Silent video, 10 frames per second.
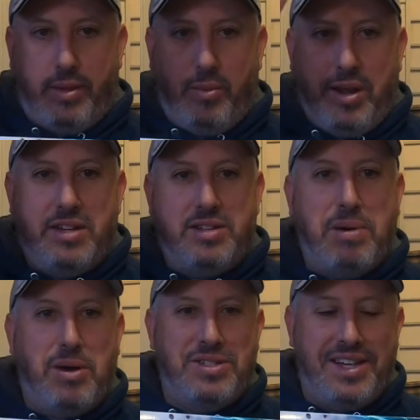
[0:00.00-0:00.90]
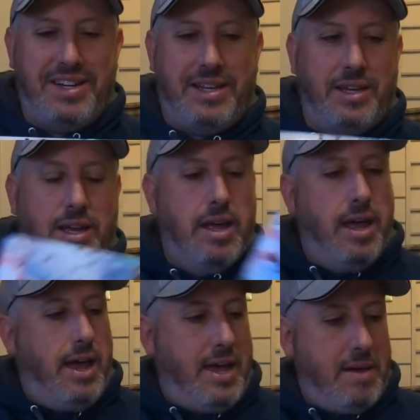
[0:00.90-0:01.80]
Wonders of post-editing.
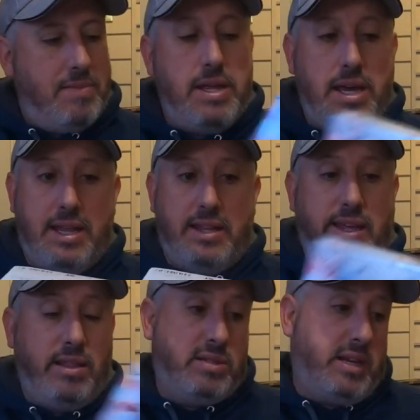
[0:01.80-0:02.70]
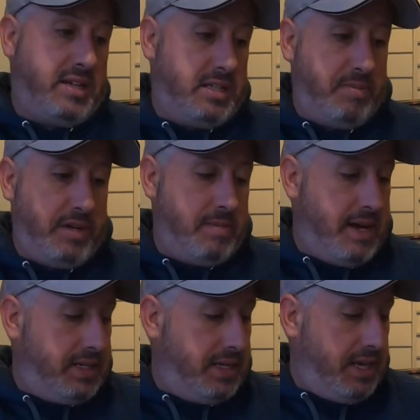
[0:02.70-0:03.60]
That looks like it's a pretty
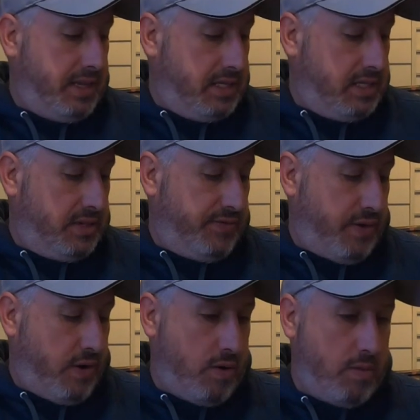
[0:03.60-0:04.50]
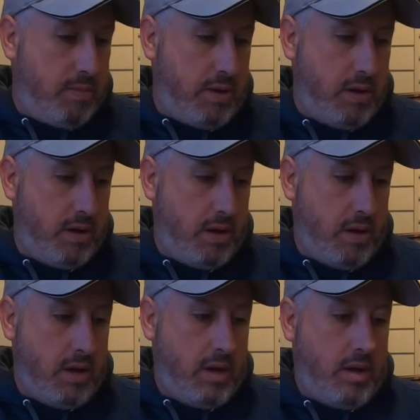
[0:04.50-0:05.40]
amazing kit. This is from
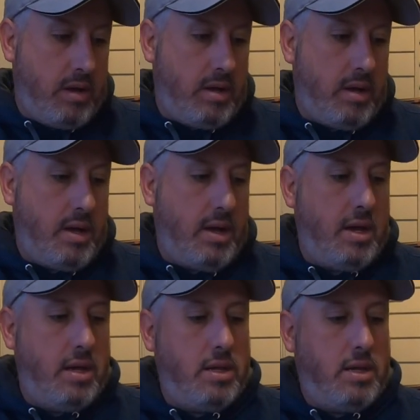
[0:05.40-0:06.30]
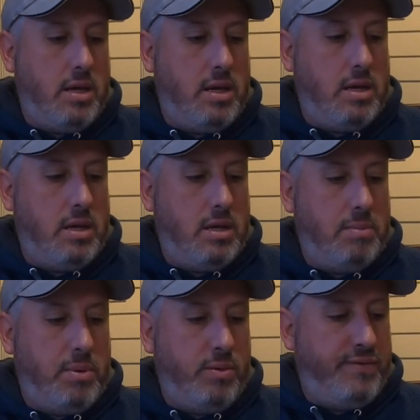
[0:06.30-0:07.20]
the
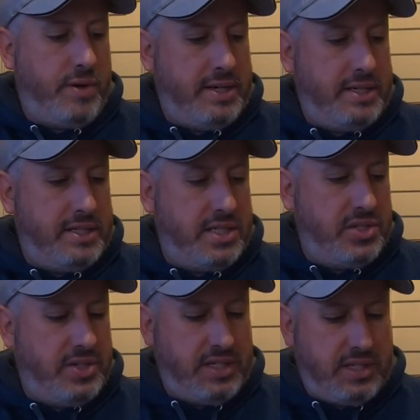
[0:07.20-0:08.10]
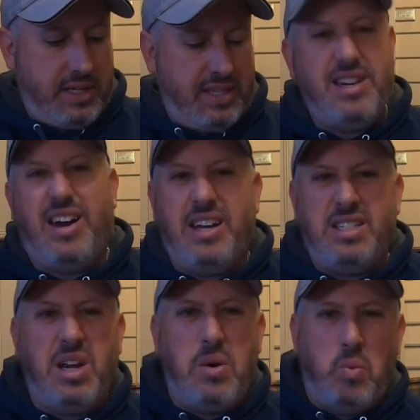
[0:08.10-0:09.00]
Build Fighters series, I think. I
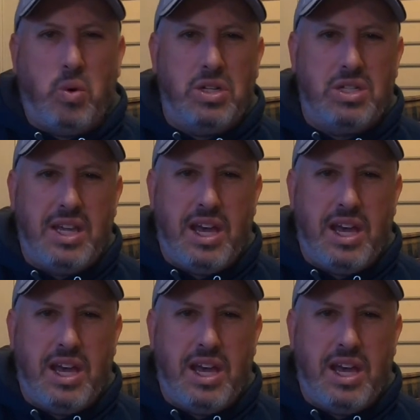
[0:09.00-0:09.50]
actually don't watch the